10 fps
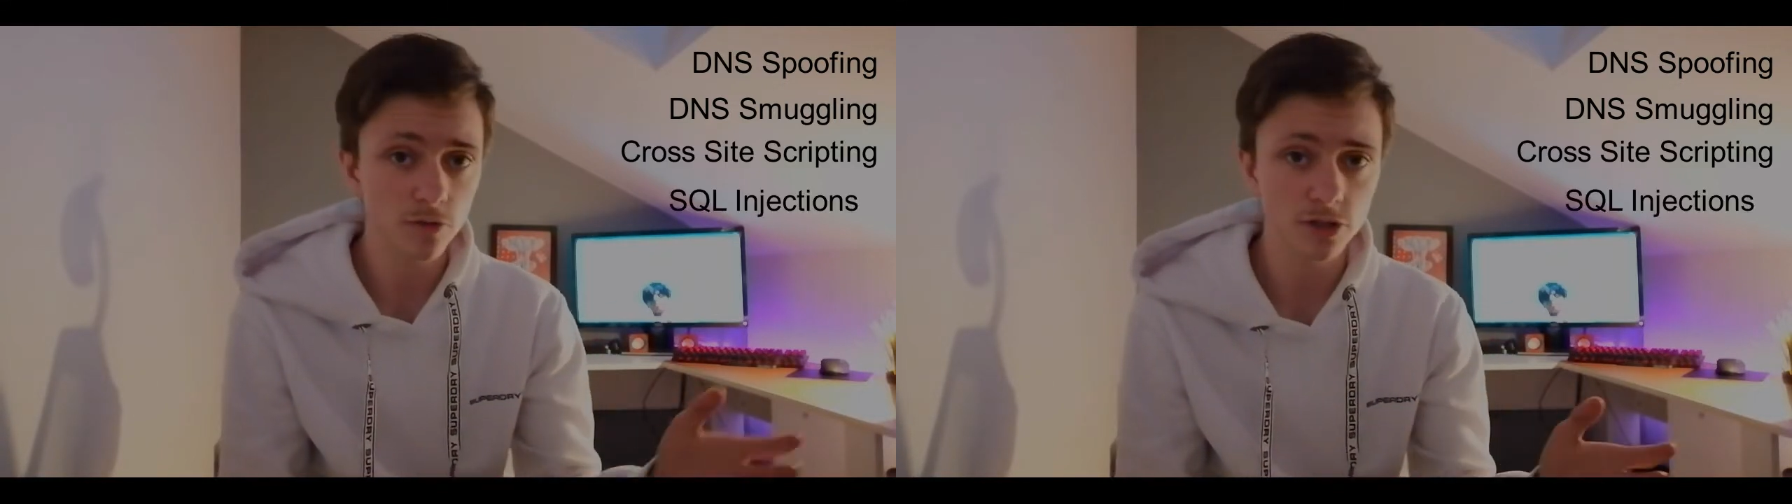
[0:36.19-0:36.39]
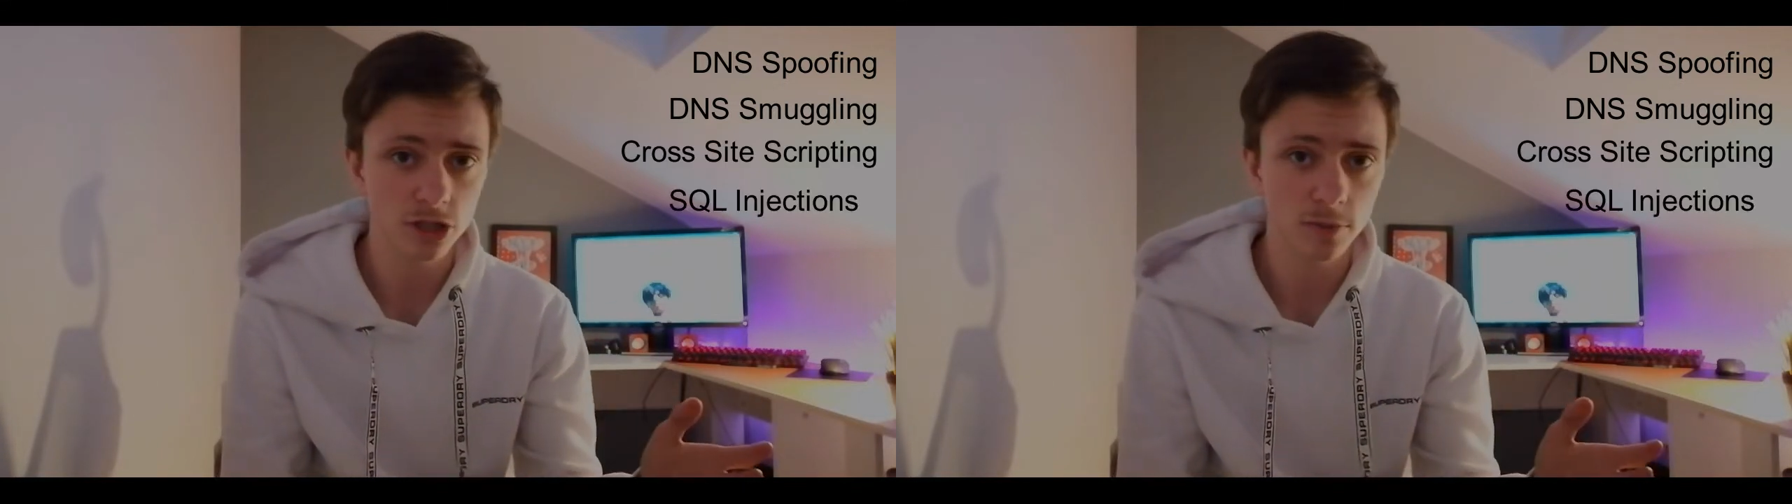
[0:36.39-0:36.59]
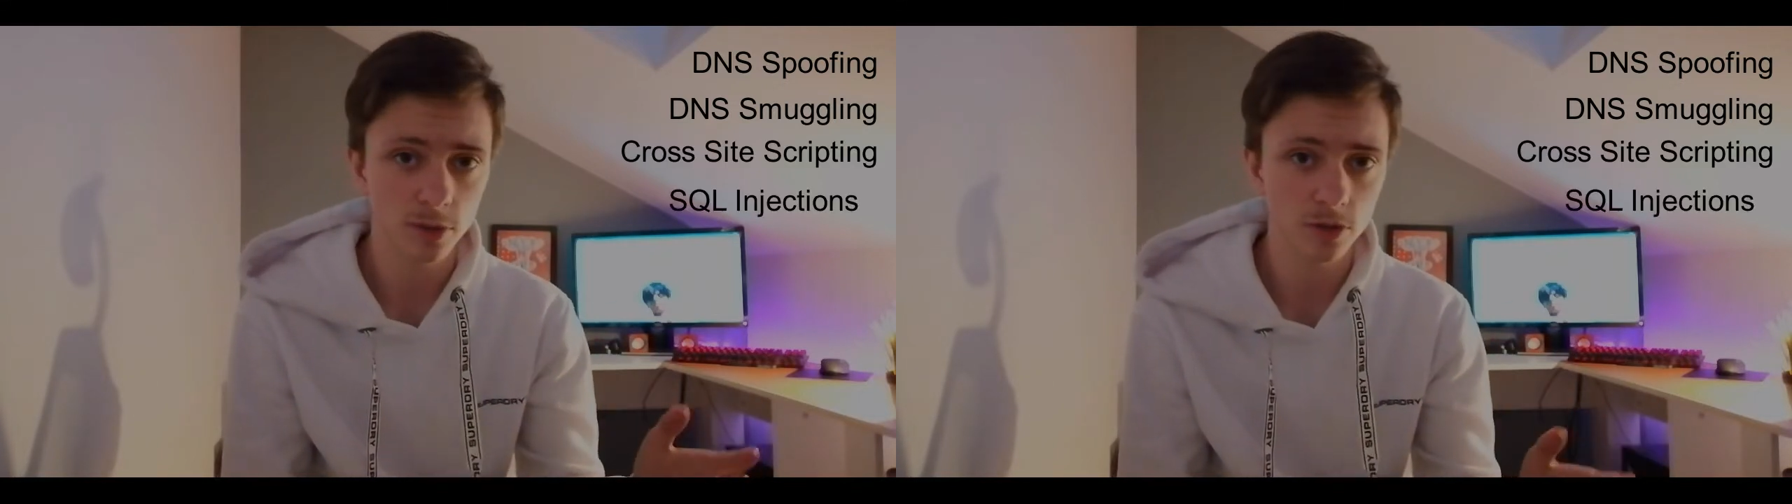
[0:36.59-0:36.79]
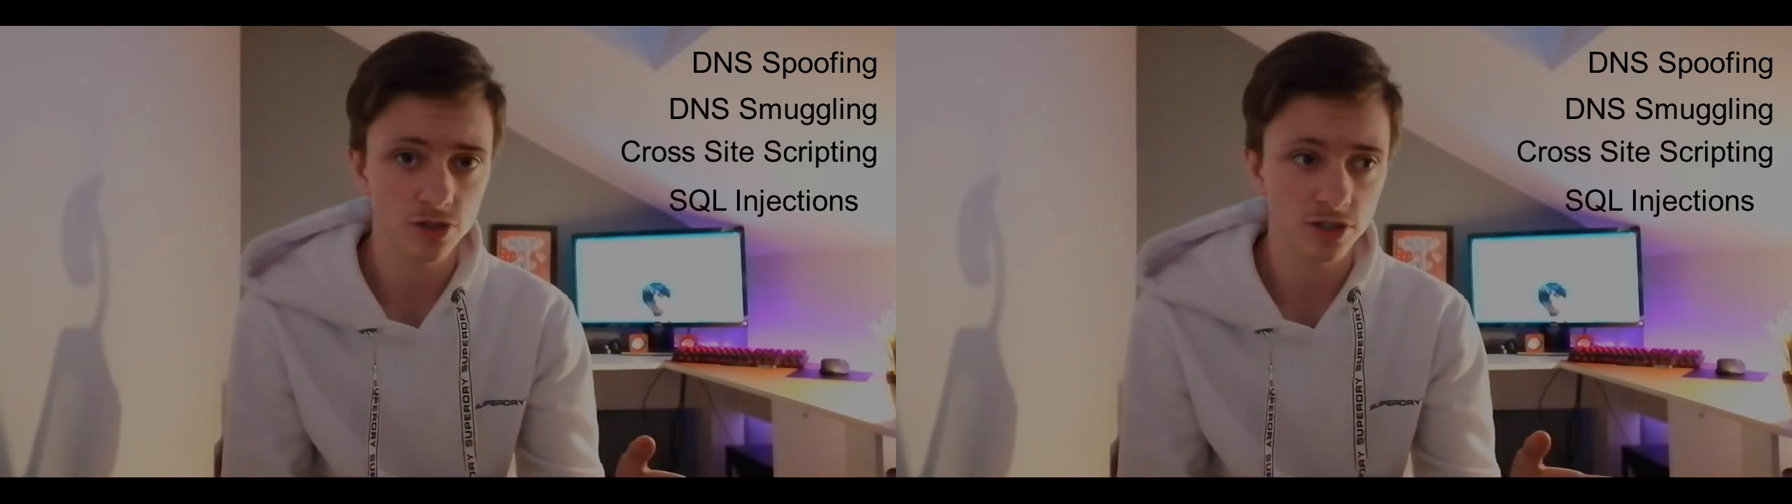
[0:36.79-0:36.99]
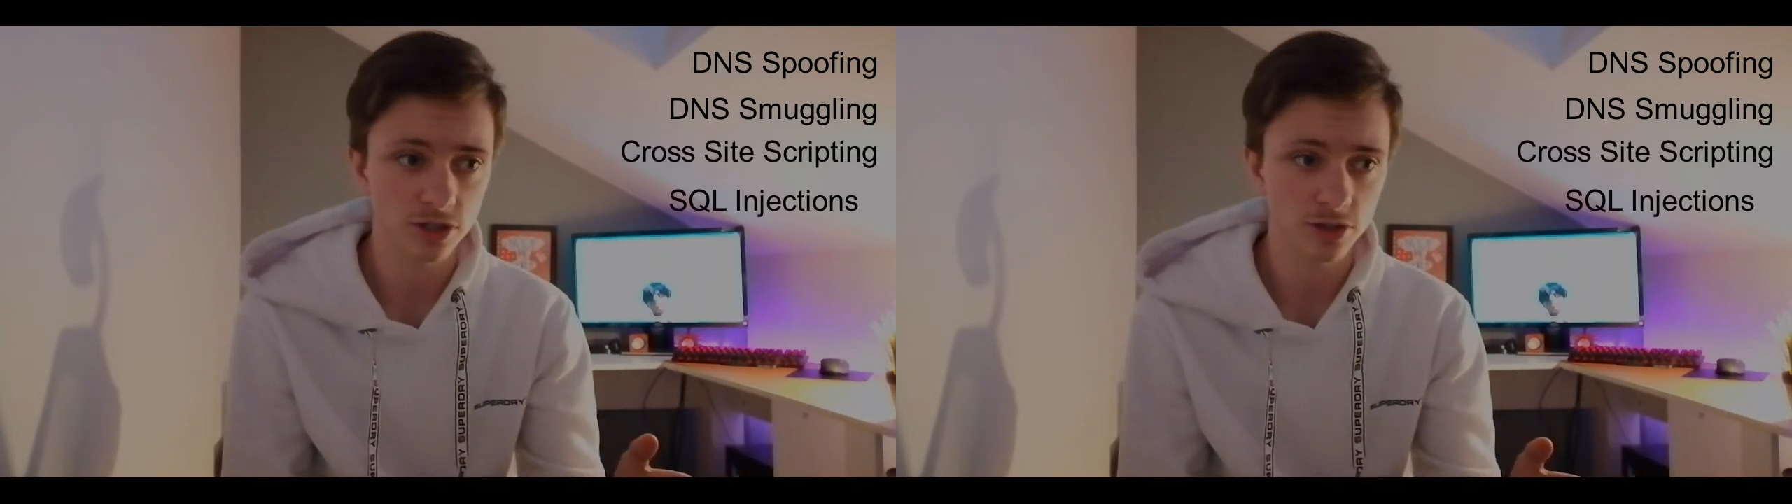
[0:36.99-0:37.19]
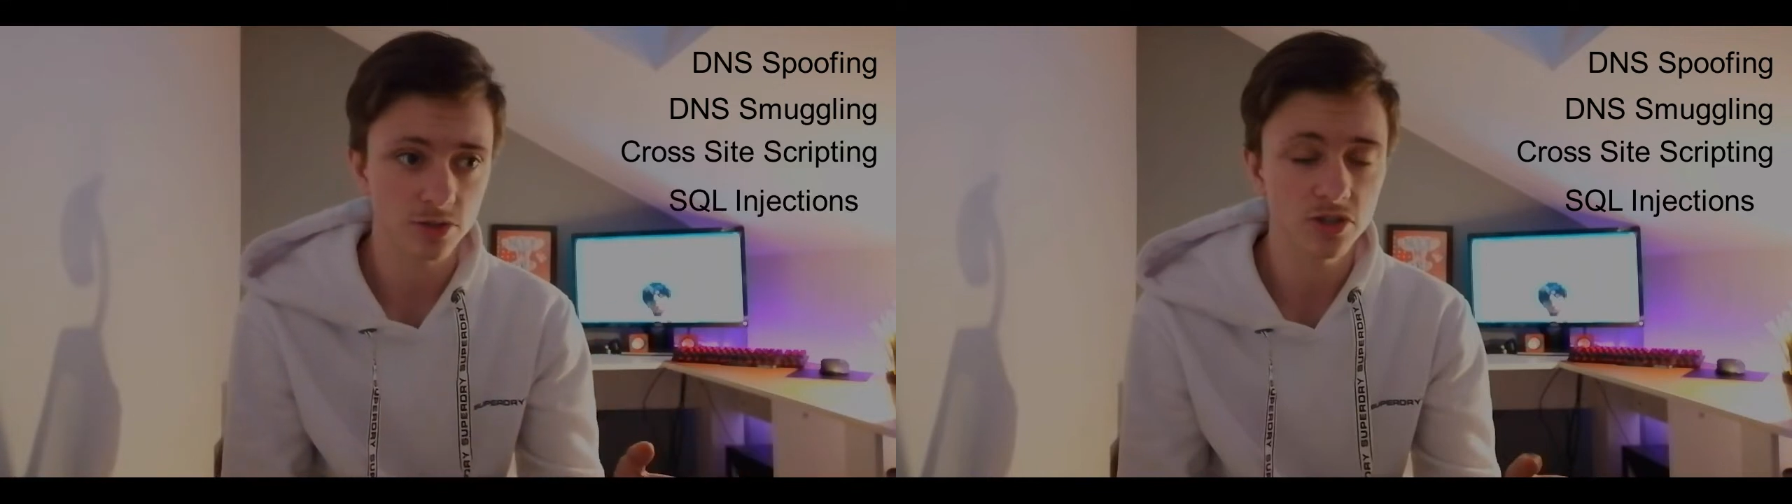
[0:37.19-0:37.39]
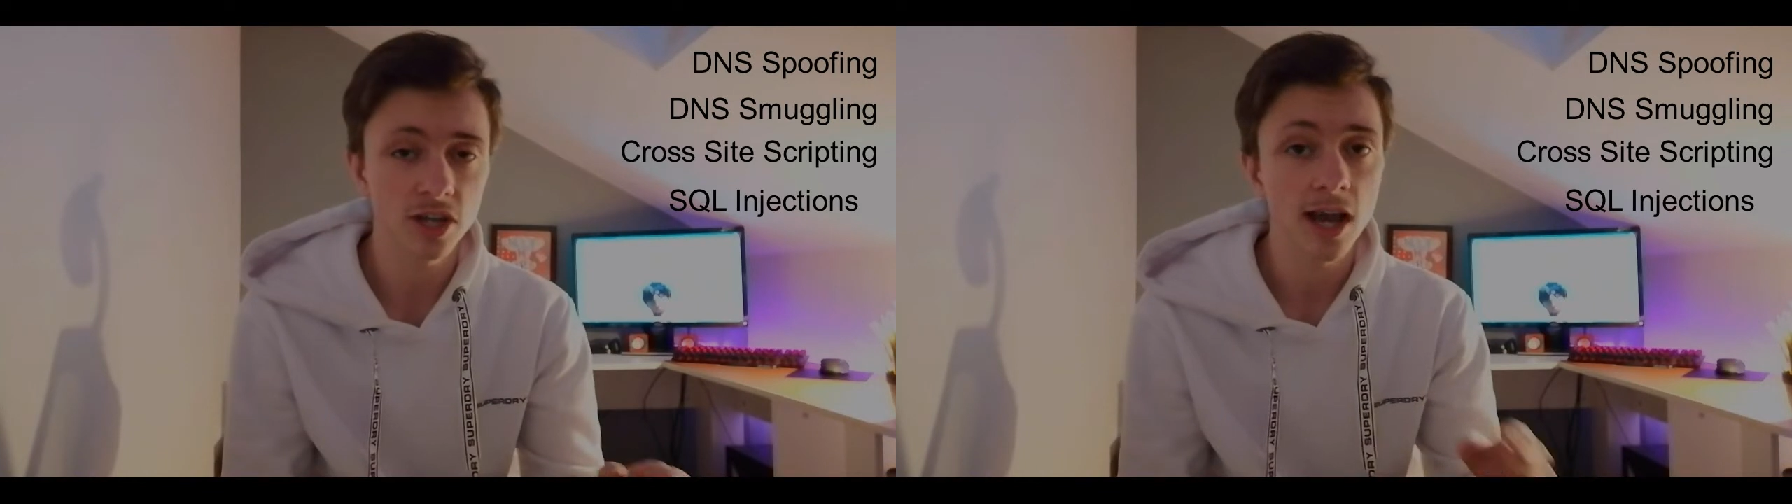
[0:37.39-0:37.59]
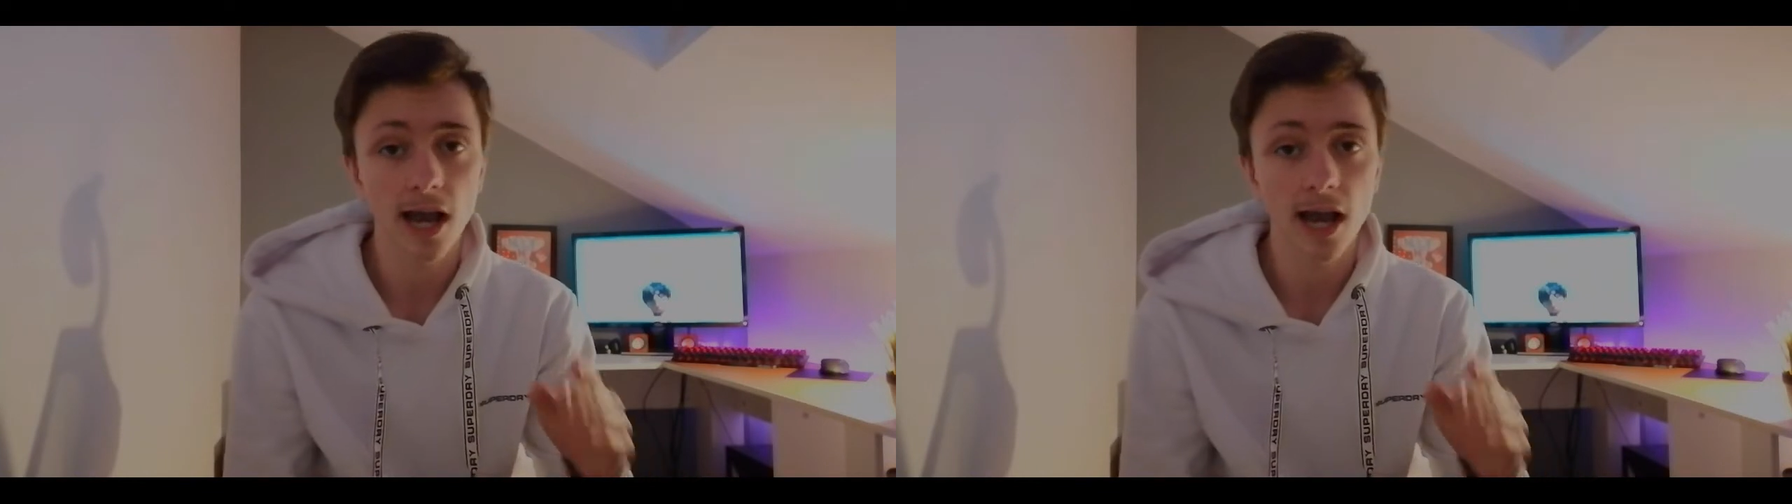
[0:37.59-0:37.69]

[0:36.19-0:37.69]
of the terminology used